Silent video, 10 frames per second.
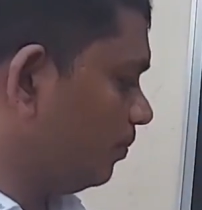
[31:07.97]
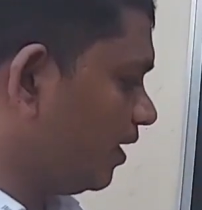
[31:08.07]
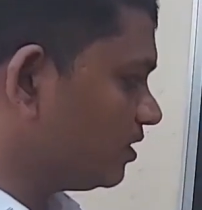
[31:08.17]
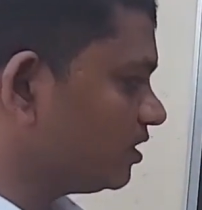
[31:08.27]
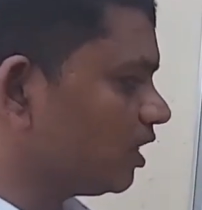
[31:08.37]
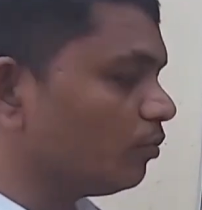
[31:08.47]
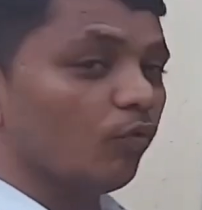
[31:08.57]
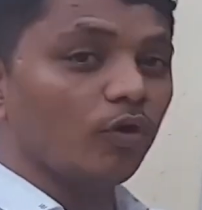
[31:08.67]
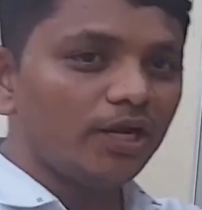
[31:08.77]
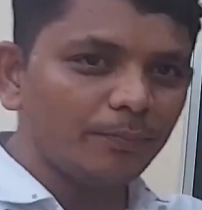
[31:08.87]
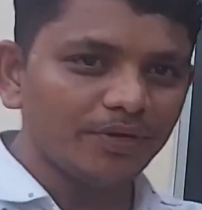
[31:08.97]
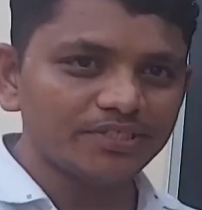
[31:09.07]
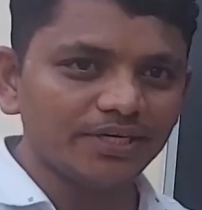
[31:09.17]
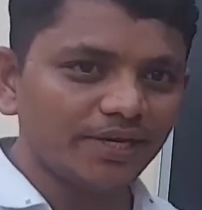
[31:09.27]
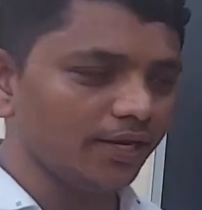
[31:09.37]
Plastids are only
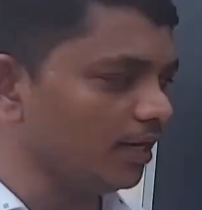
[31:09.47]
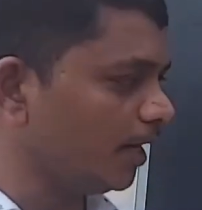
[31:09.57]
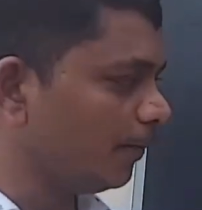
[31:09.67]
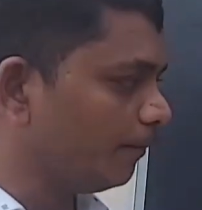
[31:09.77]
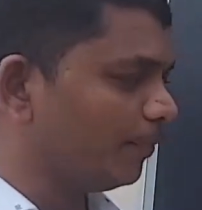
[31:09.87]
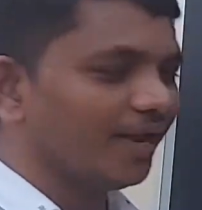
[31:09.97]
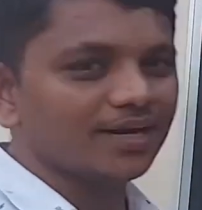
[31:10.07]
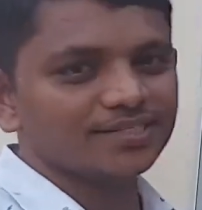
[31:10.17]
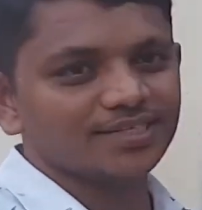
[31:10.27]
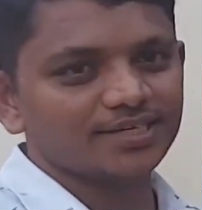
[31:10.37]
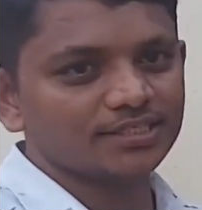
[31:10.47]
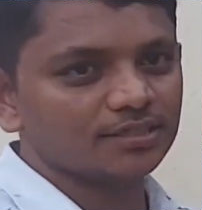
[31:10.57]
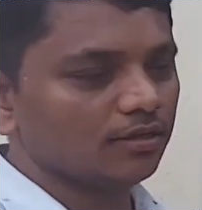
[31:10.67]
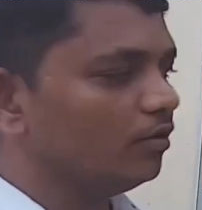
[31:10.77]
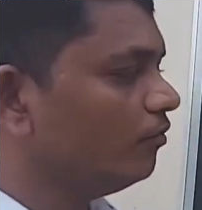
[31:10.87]
present in plant cells.